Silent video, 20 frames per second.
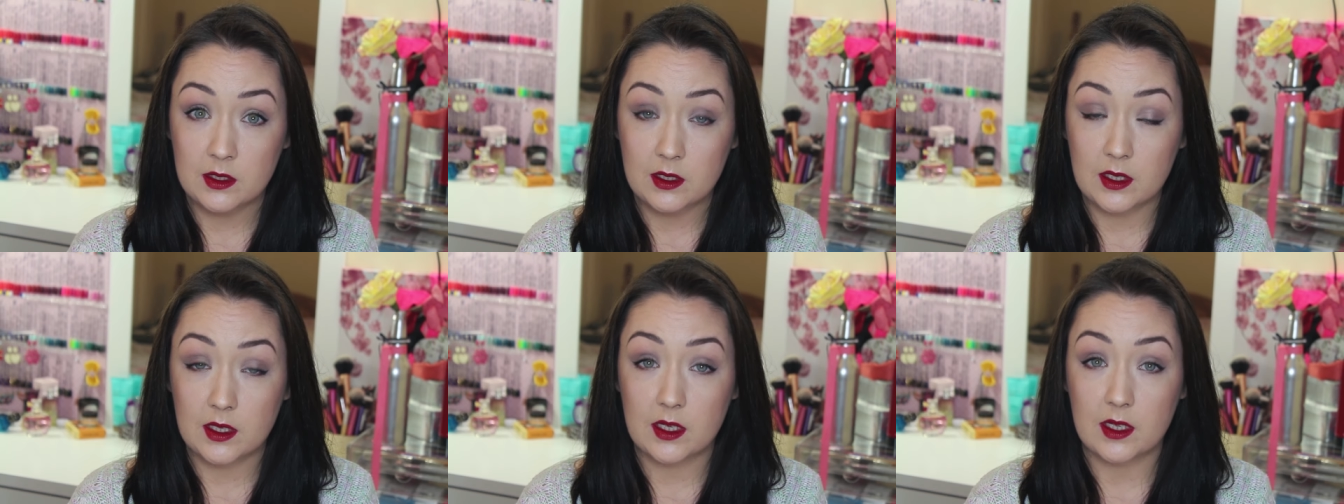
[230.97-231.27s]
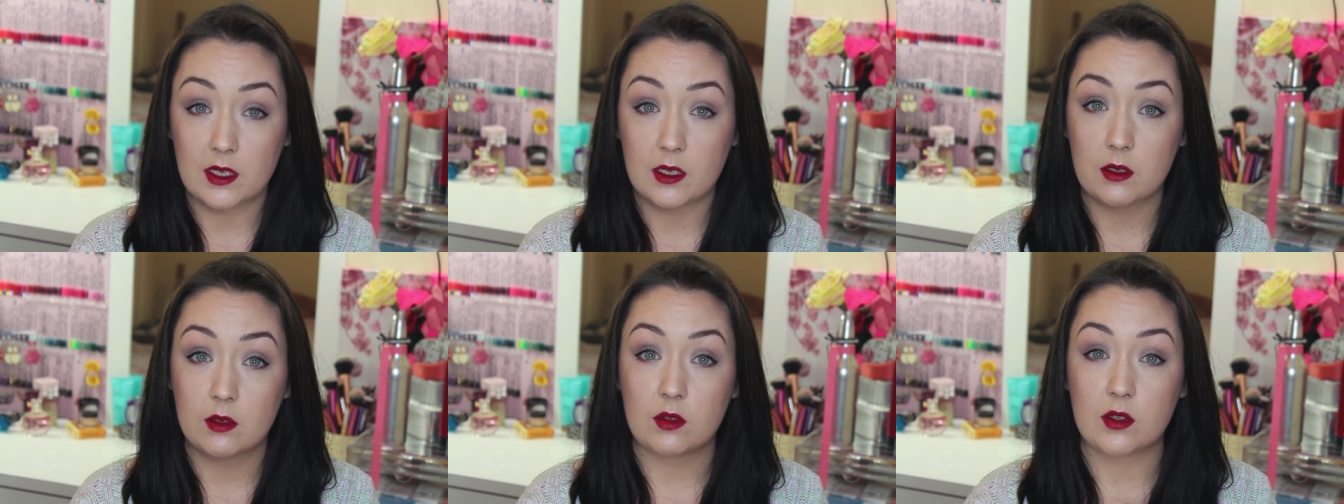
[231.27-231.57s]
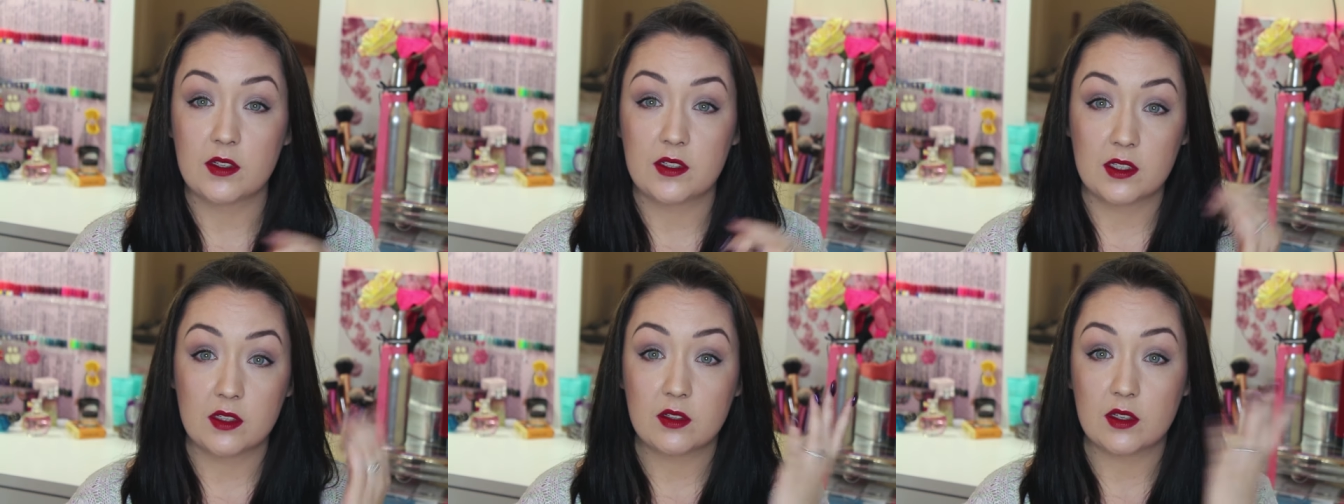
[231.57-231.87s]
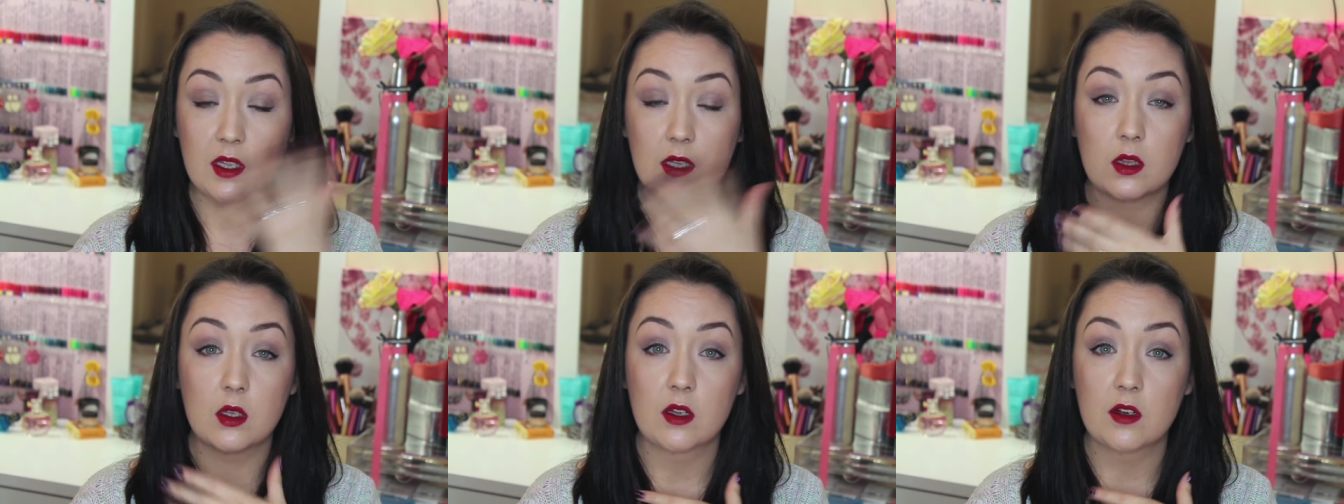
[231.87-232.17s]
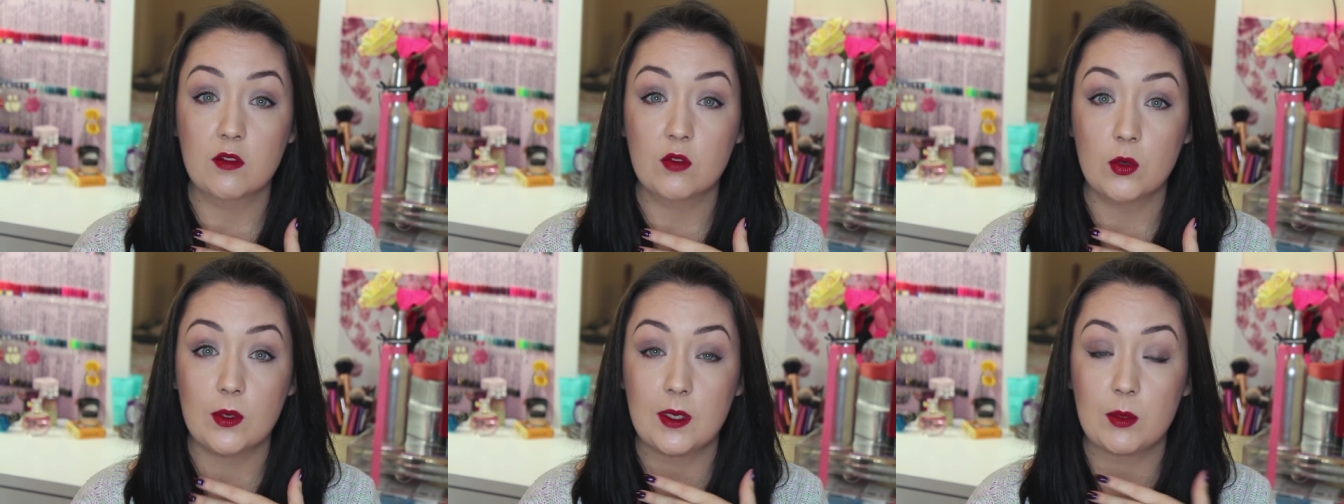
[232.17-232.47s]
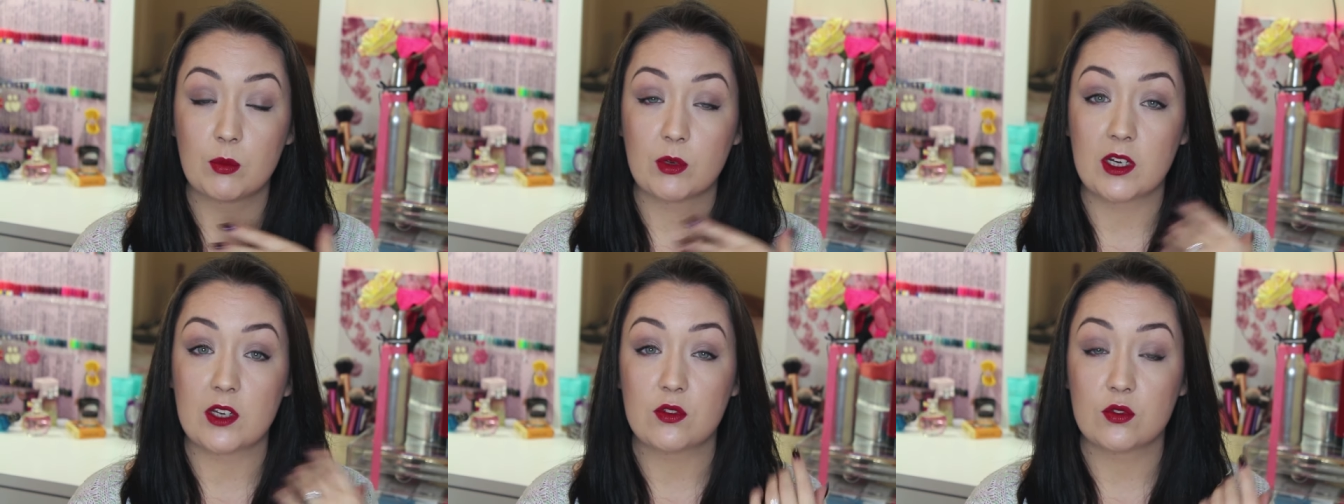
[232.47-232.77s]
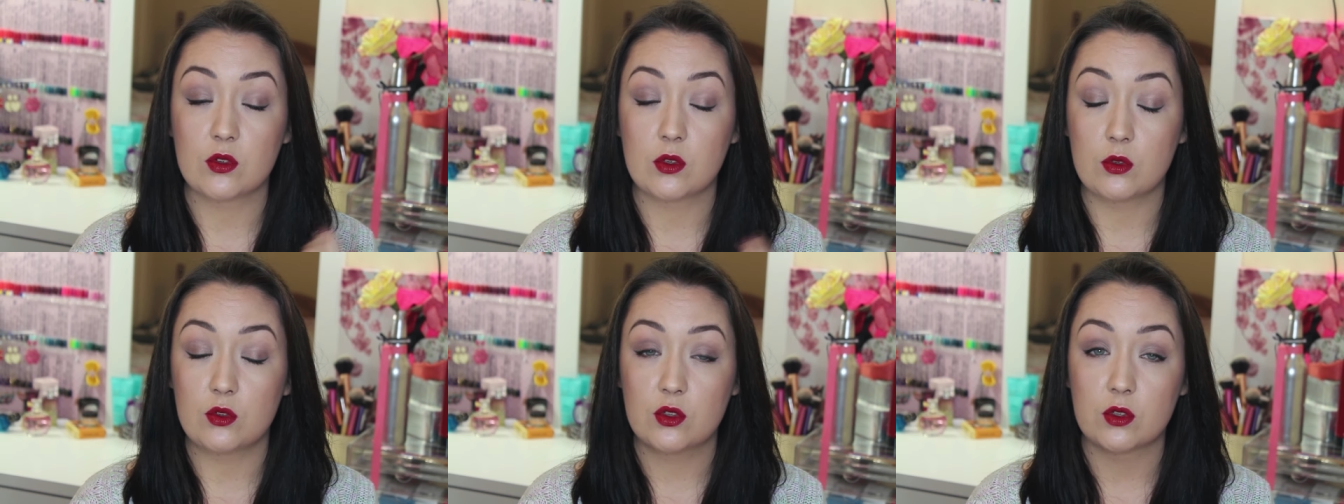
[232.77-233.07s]
and I tend to get a lot of oily
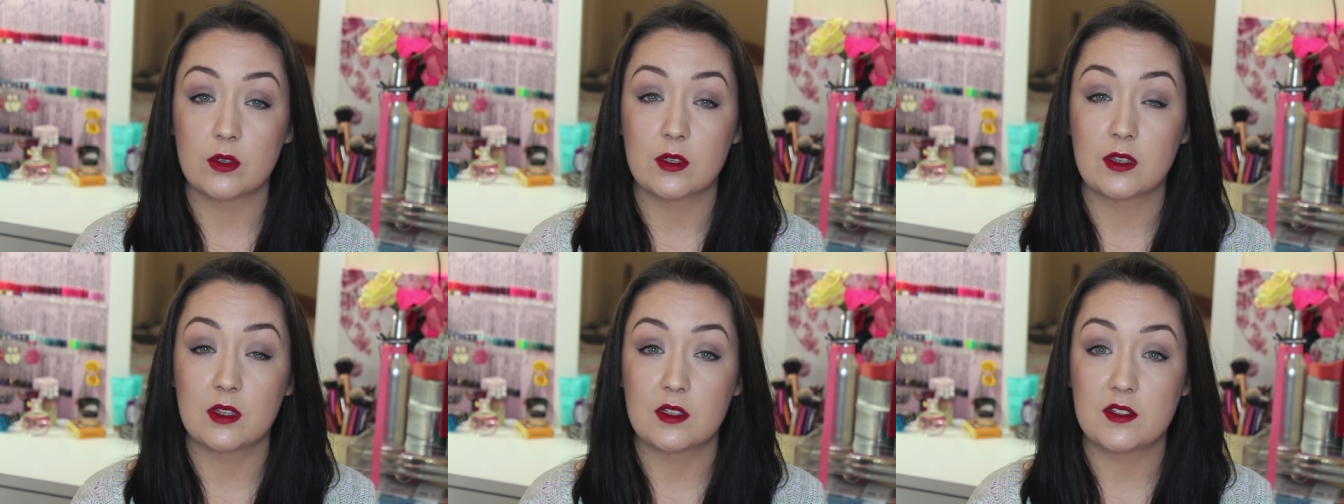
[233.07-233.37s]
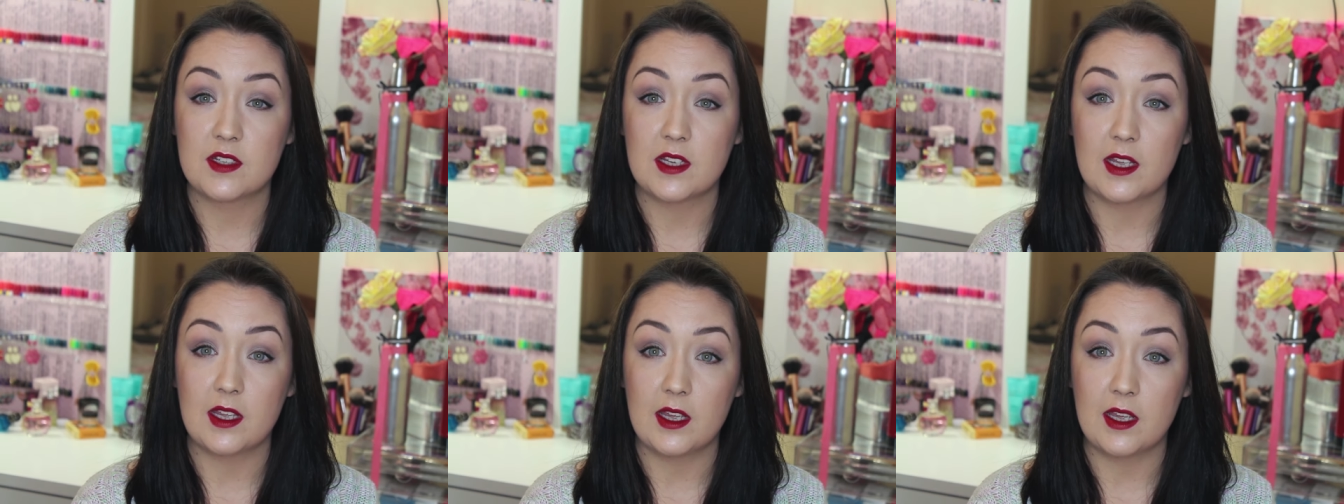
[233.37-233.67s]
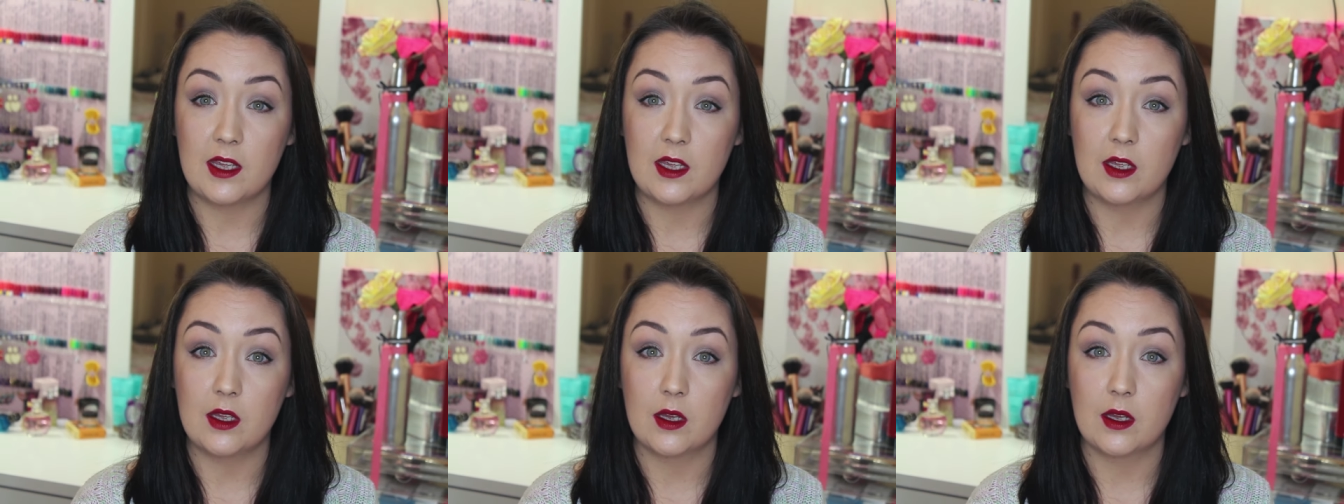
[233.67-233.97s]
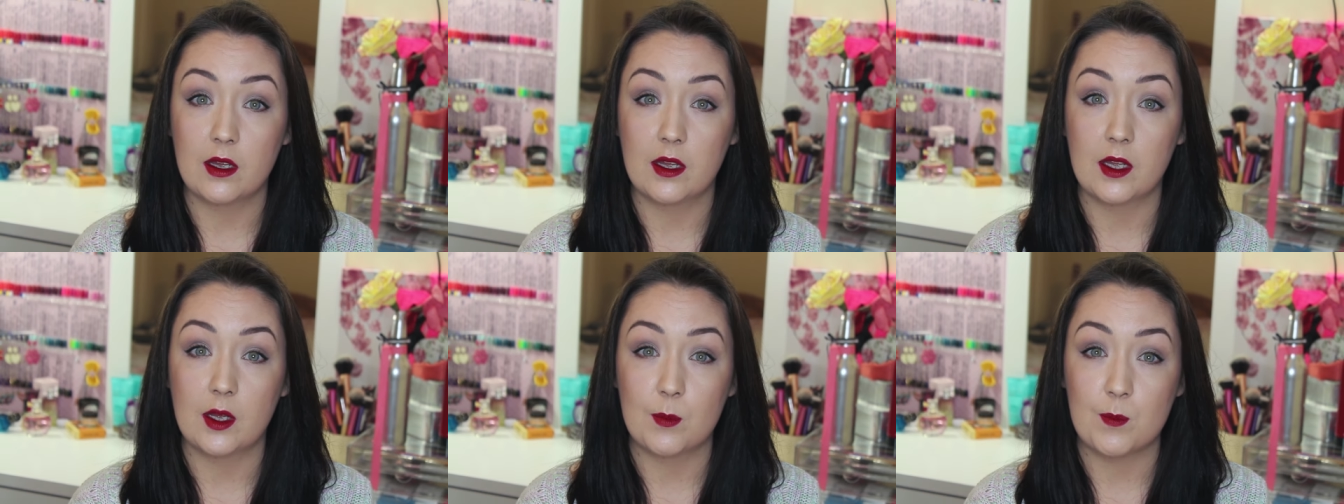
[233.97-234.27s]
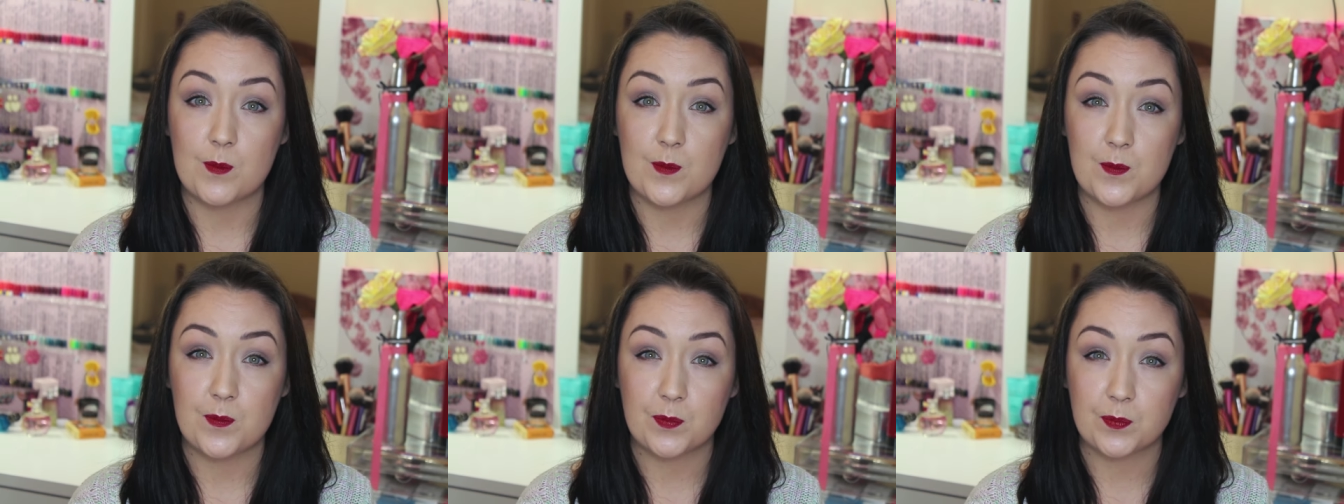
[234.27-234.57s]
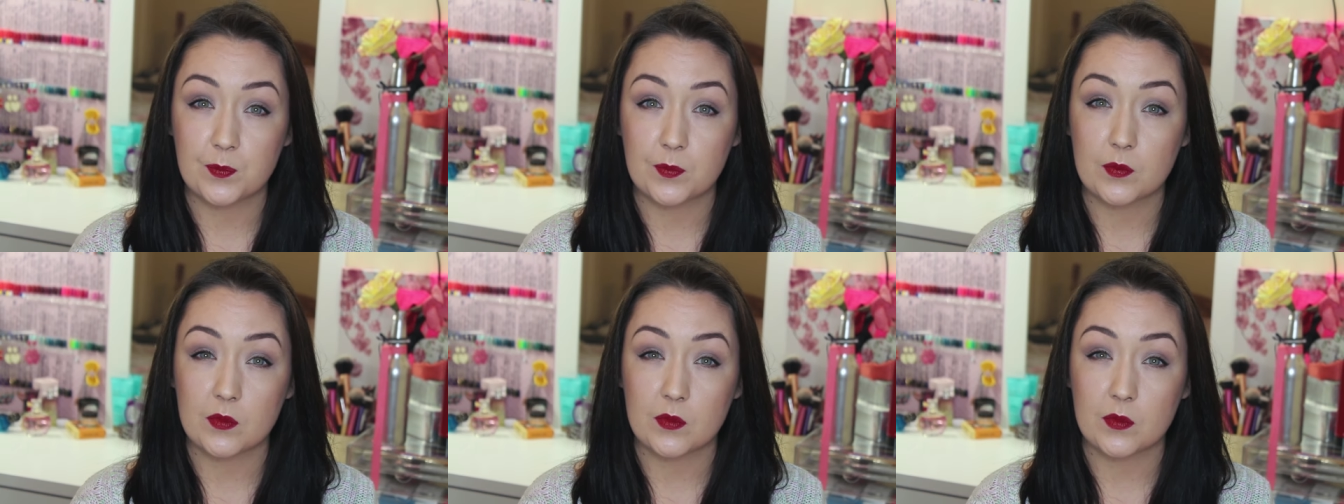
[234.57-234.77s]
breakthrough during the day, um,